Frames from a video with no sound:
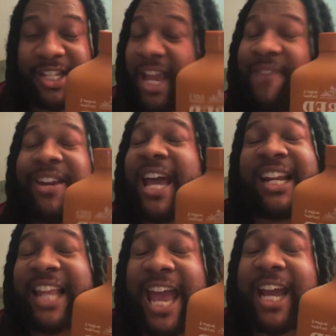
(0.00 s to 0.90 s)
They haven't had
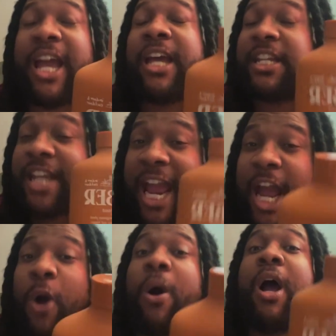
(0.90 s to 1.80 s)
a lack.
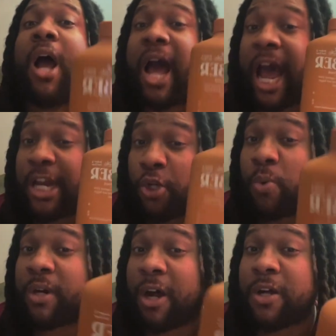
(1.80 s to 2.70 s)
Now, I do
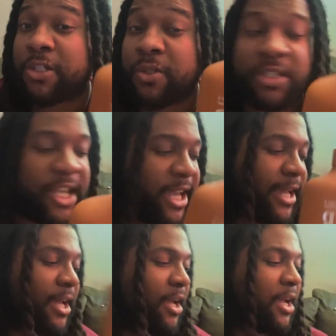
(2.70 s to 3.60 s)
want to also
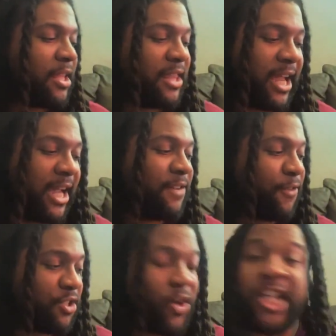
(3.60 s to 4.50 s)
say that
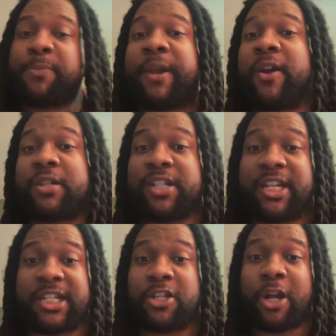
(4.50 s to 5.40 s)
for transparency,
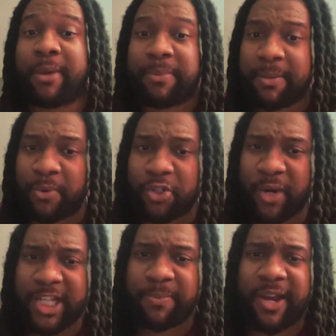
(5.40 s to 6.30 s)
because I talk about people with
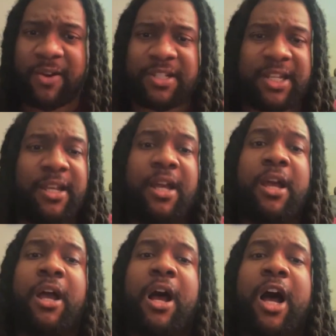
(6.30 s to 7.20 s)
transparency
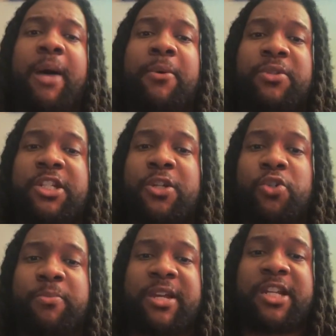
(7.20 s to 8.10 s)
um, on these
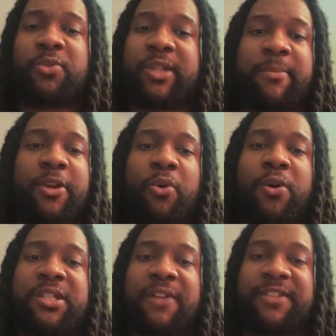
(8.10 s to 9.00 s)
social medias where they be
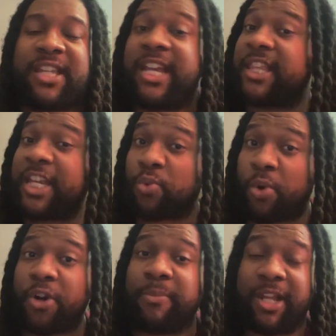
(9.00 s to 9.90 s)
growing stuff and saying things
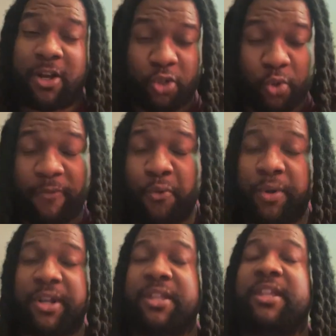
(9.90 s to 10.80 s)
work, but they also doing
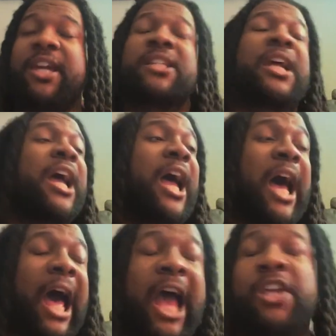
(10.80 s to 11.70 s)
40 other things.
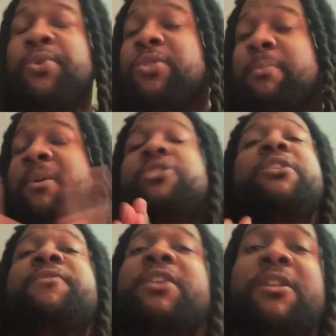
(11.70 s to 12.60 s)
I use a bunch
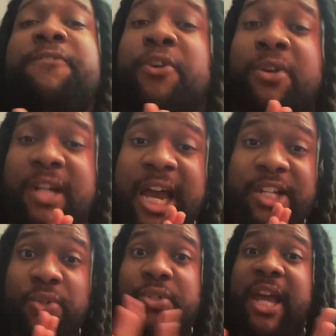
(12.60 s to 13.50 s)
of different other
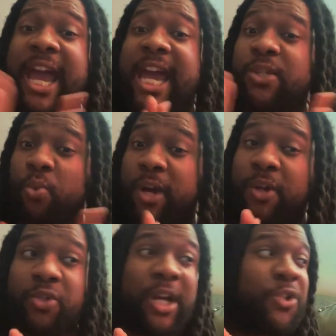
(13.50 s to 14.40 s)
fertilizers as
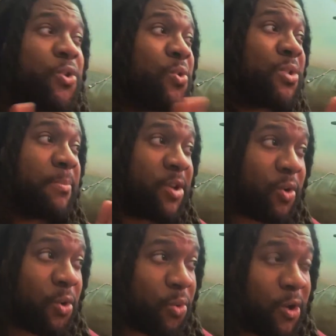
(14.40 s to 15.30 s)
well. So I do use a
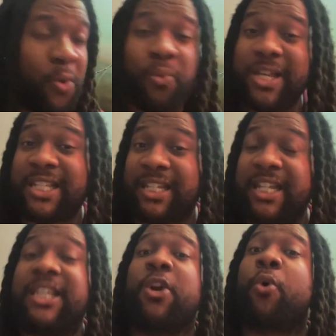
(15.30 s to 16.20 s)
Miracle-Gro
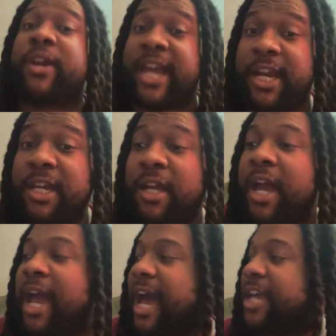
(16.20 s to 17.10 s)
recently, the organic.
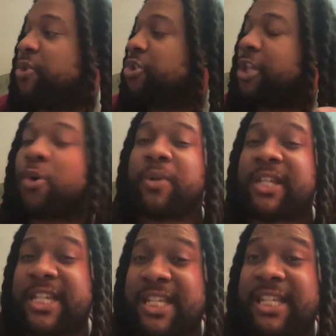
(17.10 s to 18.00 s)
I use slow
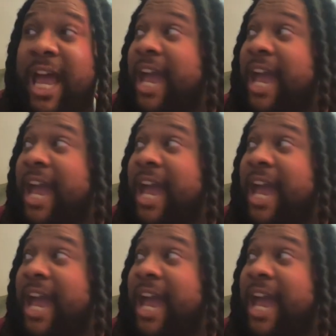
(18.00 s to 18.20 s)
releases.